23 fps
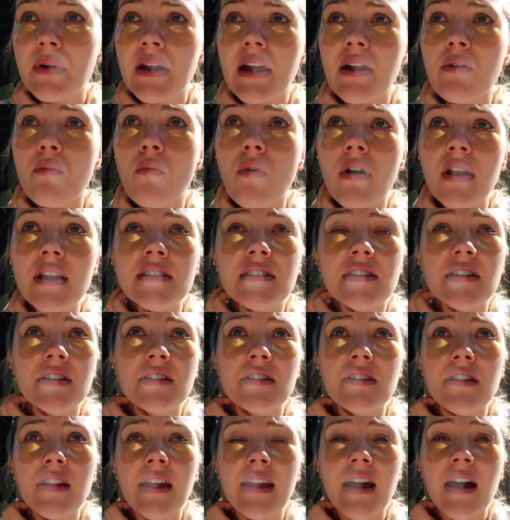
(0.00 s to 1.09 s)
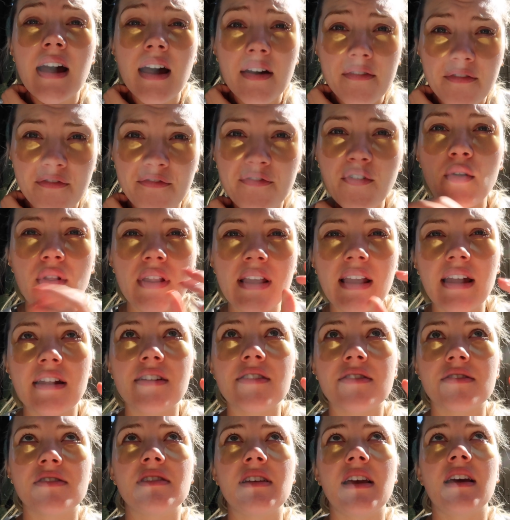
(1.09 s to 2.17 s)
but I wanted to like fully
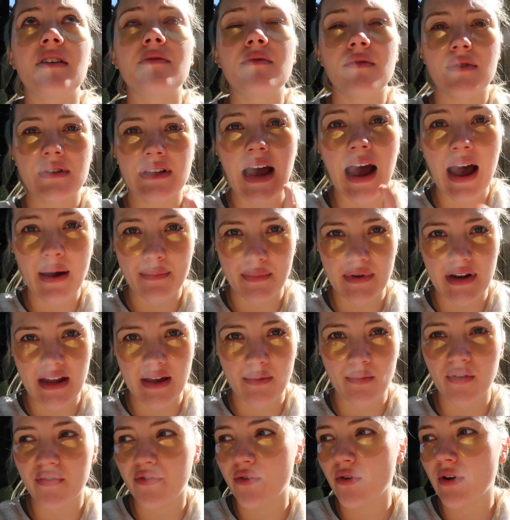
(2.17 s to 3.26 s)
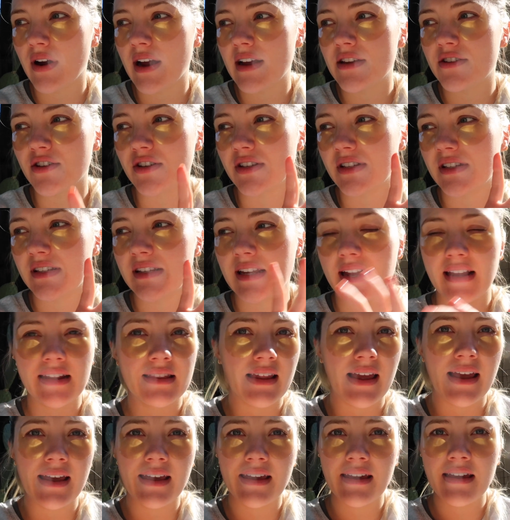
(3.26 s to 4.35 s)
understand what was happening before I just said
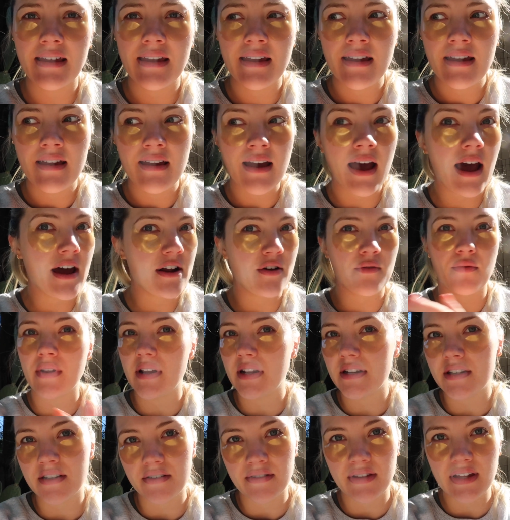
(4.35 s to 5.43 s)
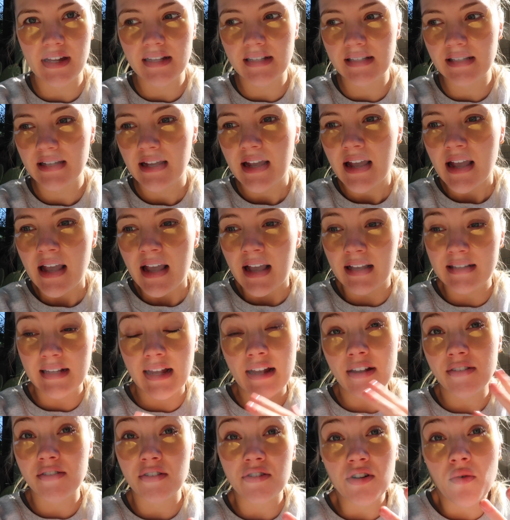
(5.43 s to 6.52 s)
like I don't want to do this because I
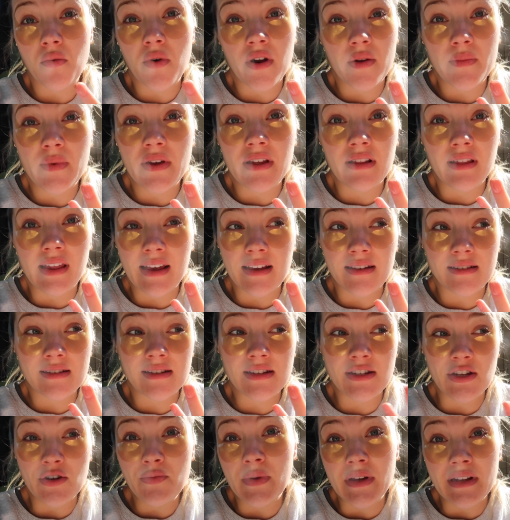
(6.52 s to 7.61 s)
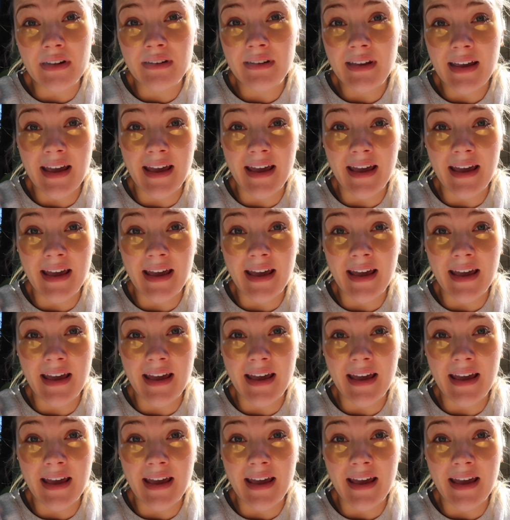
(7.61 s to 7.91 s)
also don't want to be like stupid